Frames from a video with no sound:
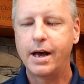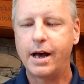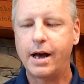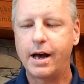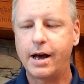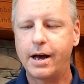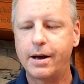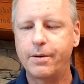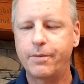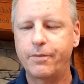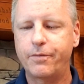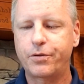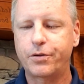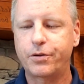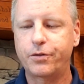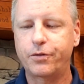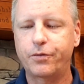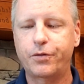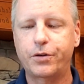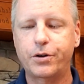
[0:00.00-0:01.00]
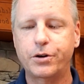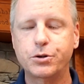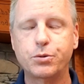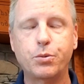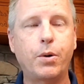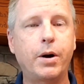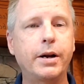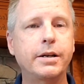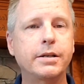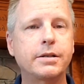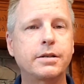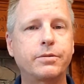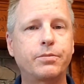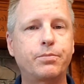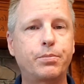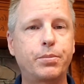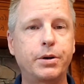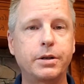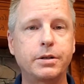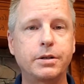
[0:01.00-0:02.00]
For verse 1, it's
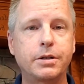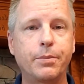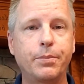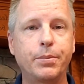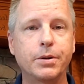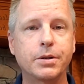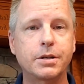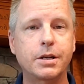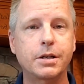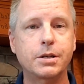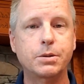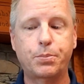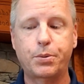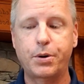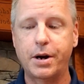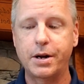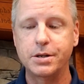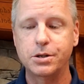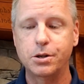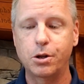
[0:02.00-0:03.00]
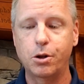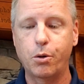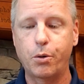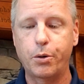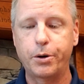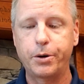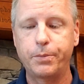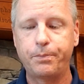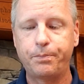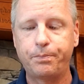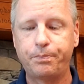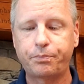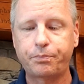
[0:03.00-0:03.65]
pretty simple. It says, "Praise the Lord.